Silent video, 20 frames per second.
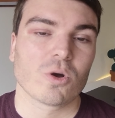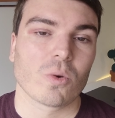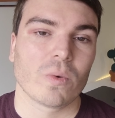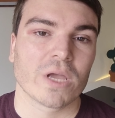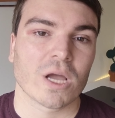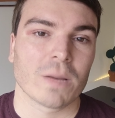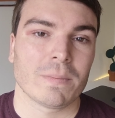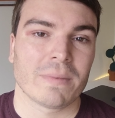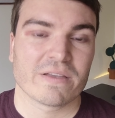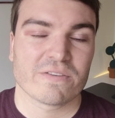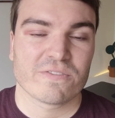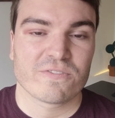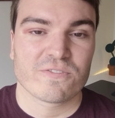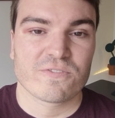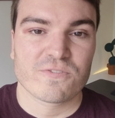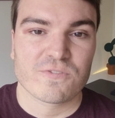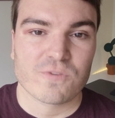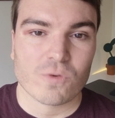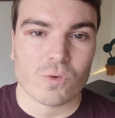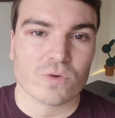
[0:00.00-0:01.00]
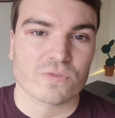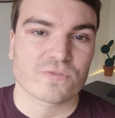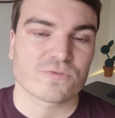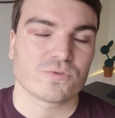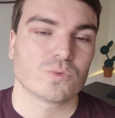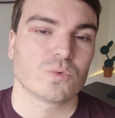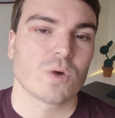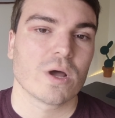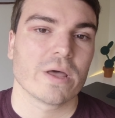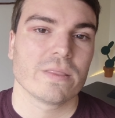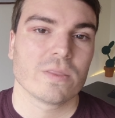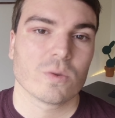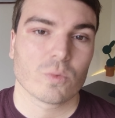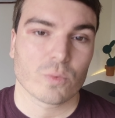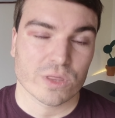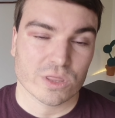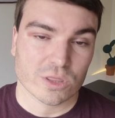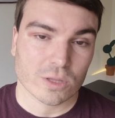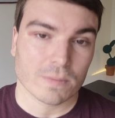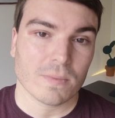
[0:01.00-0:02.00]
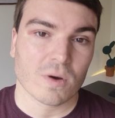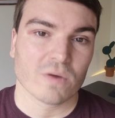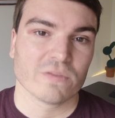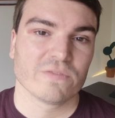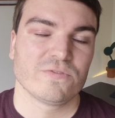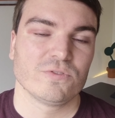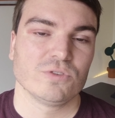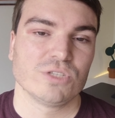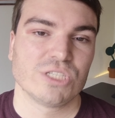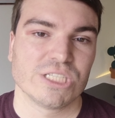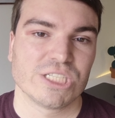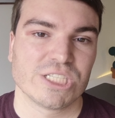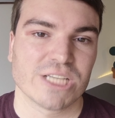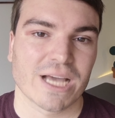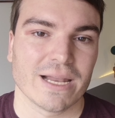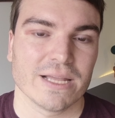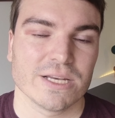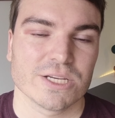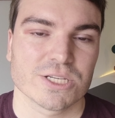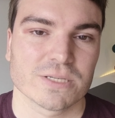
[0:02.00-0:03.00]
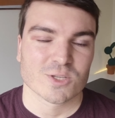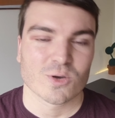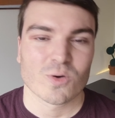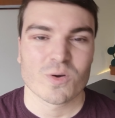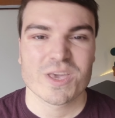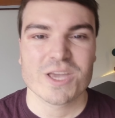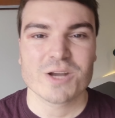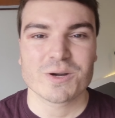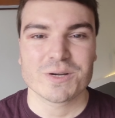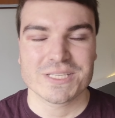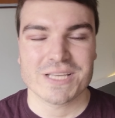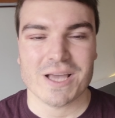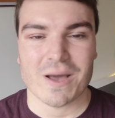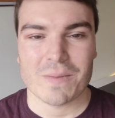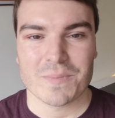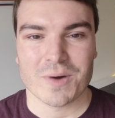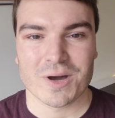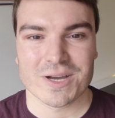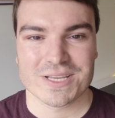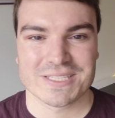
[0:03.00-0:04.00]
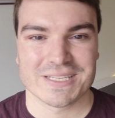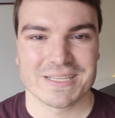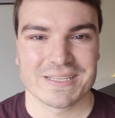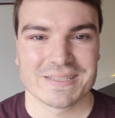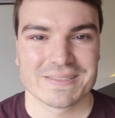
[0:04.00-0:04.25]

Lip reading: going on my 4th run with the Mount Fuji challenge. So here is the unboxing.